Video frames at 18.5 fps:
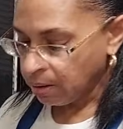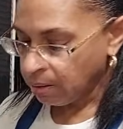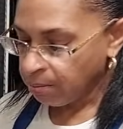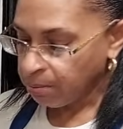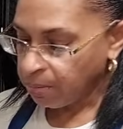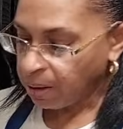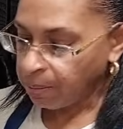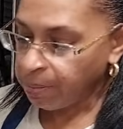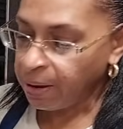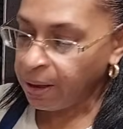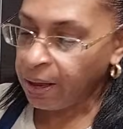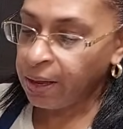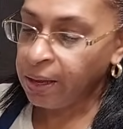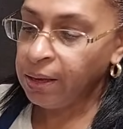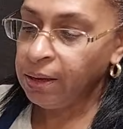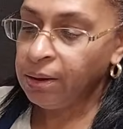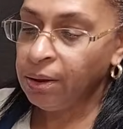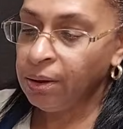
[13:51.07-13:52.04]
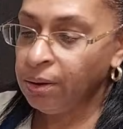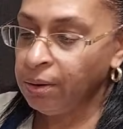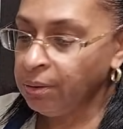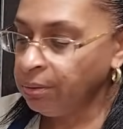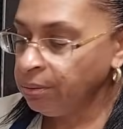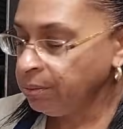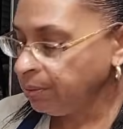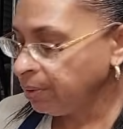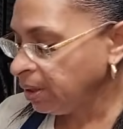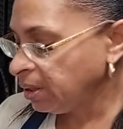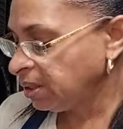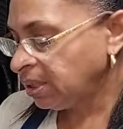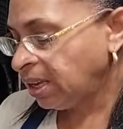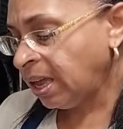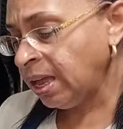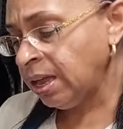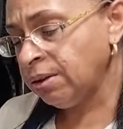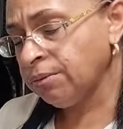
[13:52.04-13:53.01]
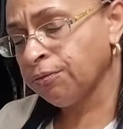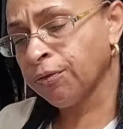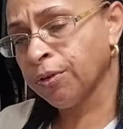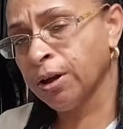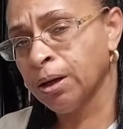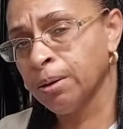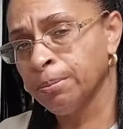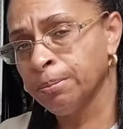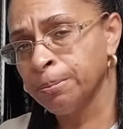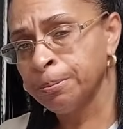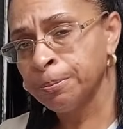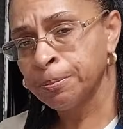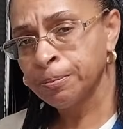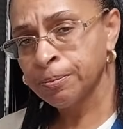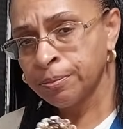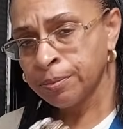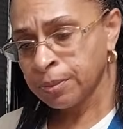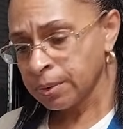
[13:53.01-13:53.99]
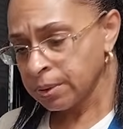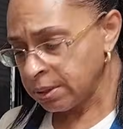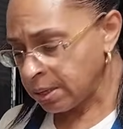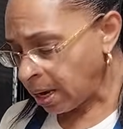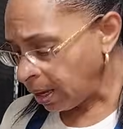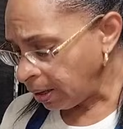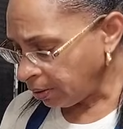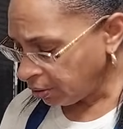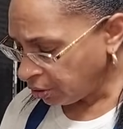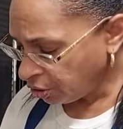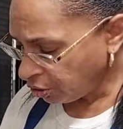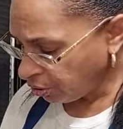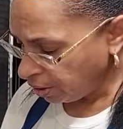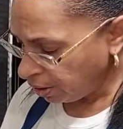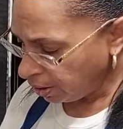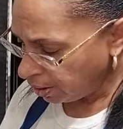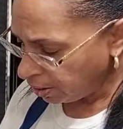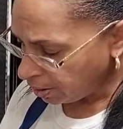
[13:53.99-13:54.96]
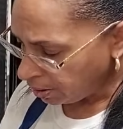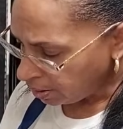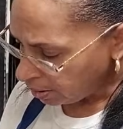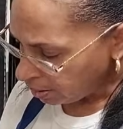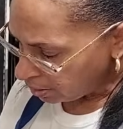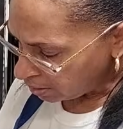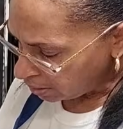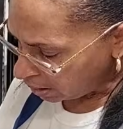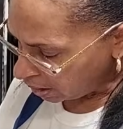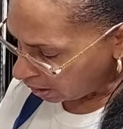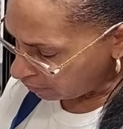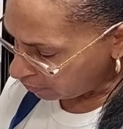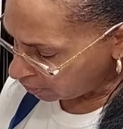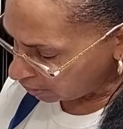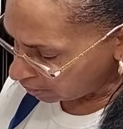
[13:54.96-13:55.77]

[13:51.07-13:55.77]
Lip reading: my pine cone. This came from Dollar Tree. They have the